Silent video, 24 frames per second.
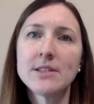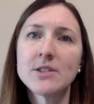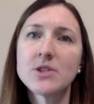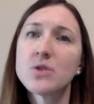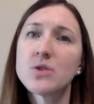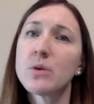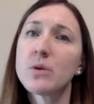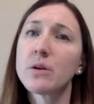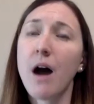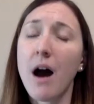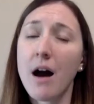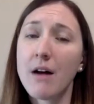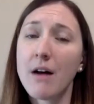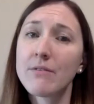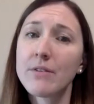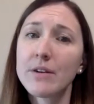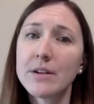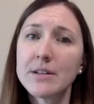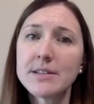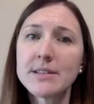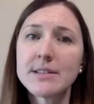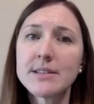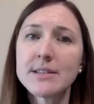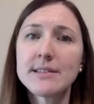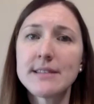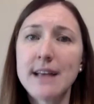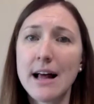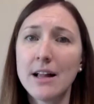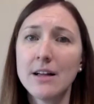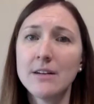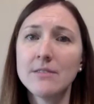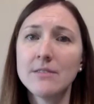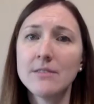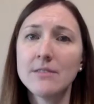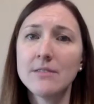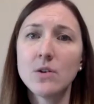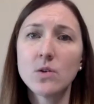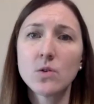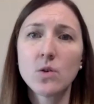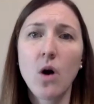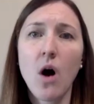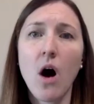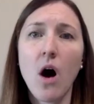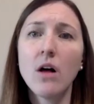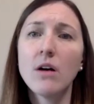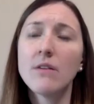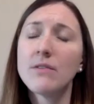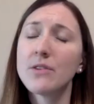to a conference telephone
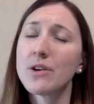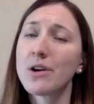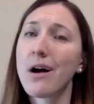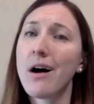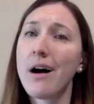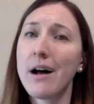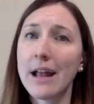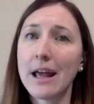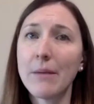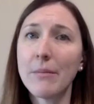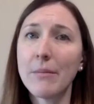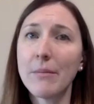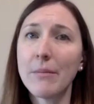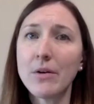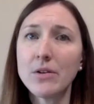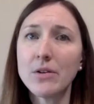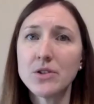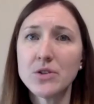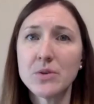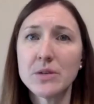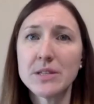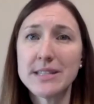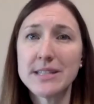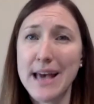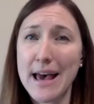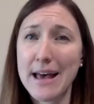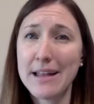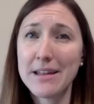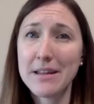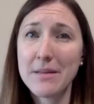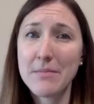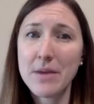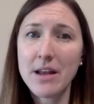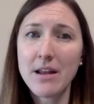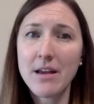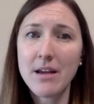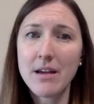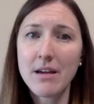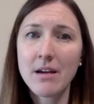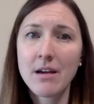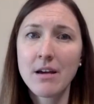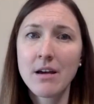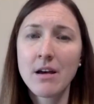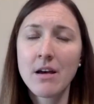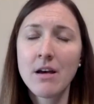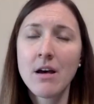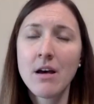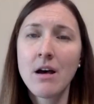call if you're unable to attend the meeting.
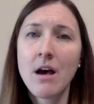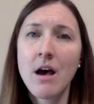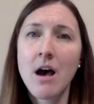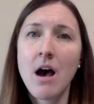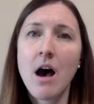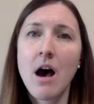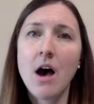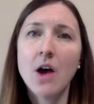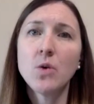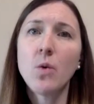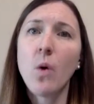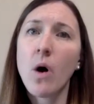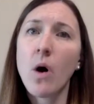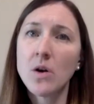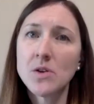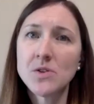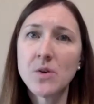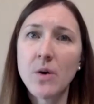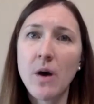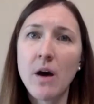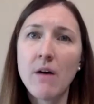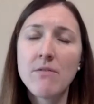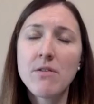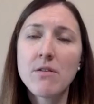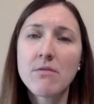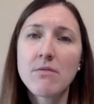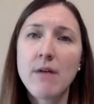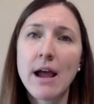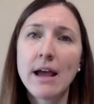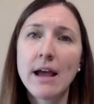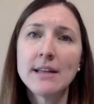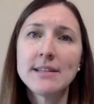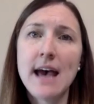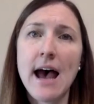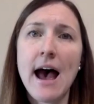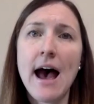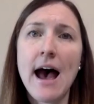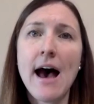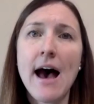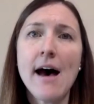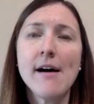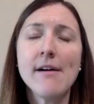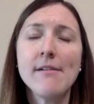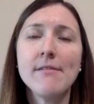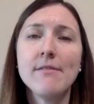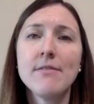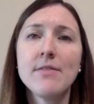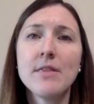You also have the right to
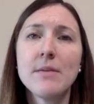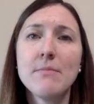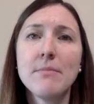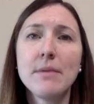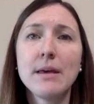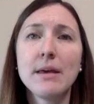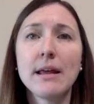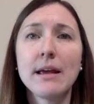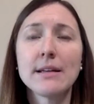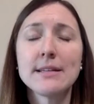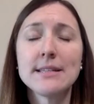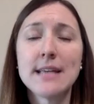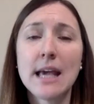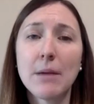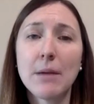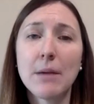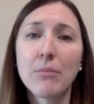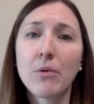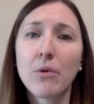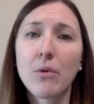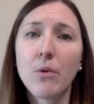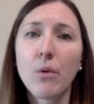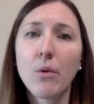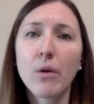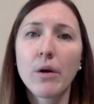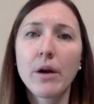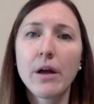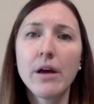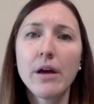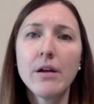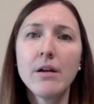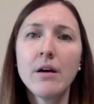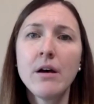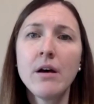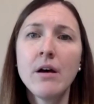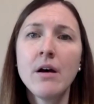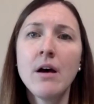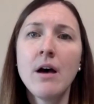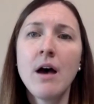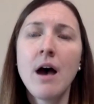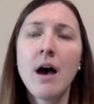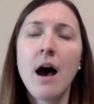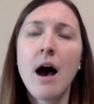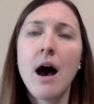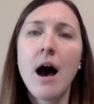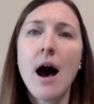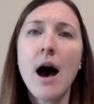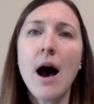have the meeting tape recorded
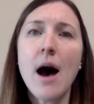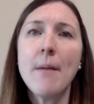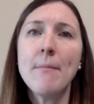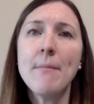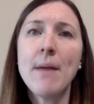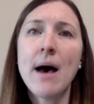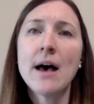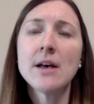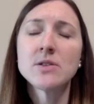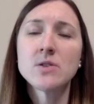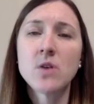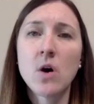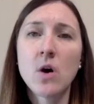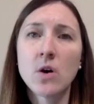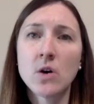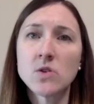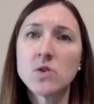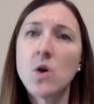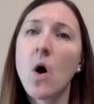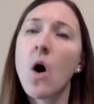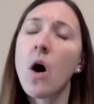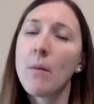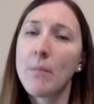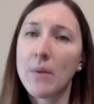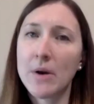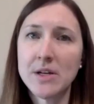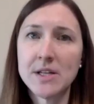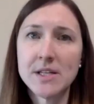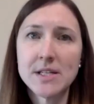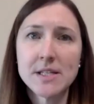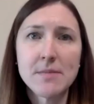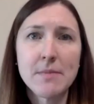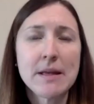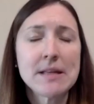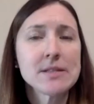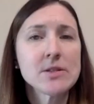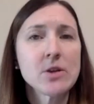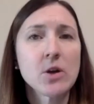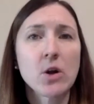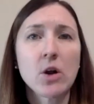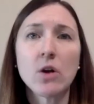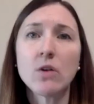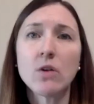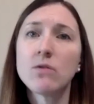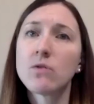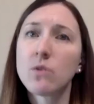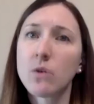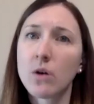um, as long as all participants are
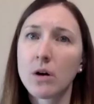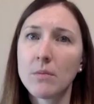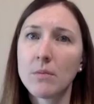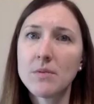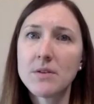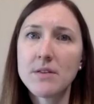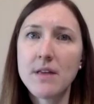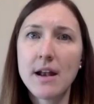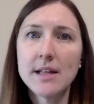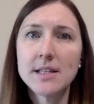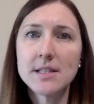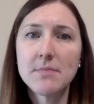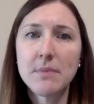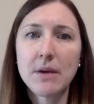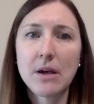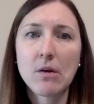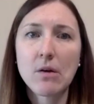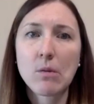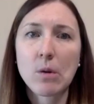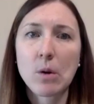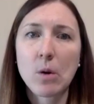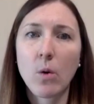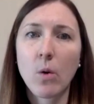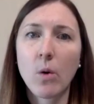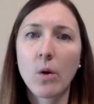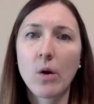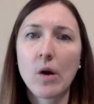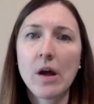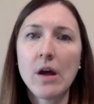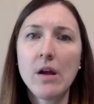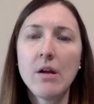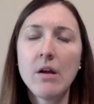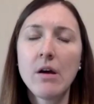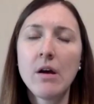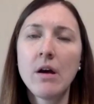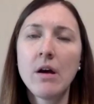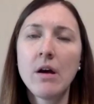informed that it's being recorded.